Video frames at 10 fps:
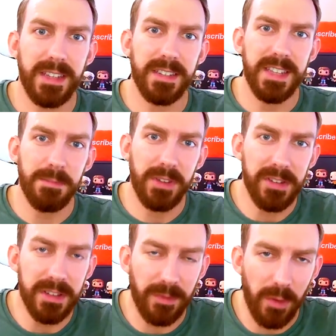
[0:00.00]
isn't it? Because
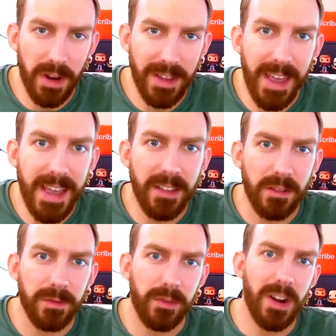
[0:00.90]
it's Friday, and
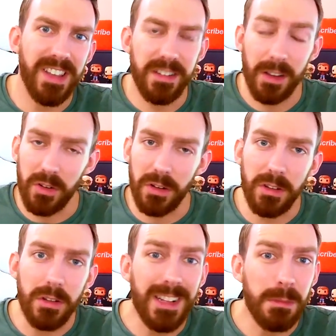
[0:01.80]
on Fridays I try and
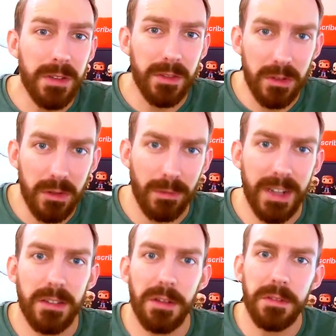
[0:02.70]
do a little bit of a news
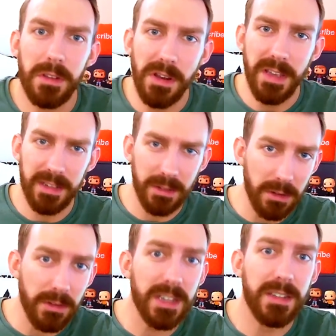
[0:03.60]
rant, don't I? Yes, I do.
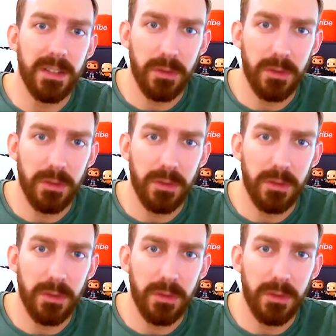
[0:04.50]
Yes, that's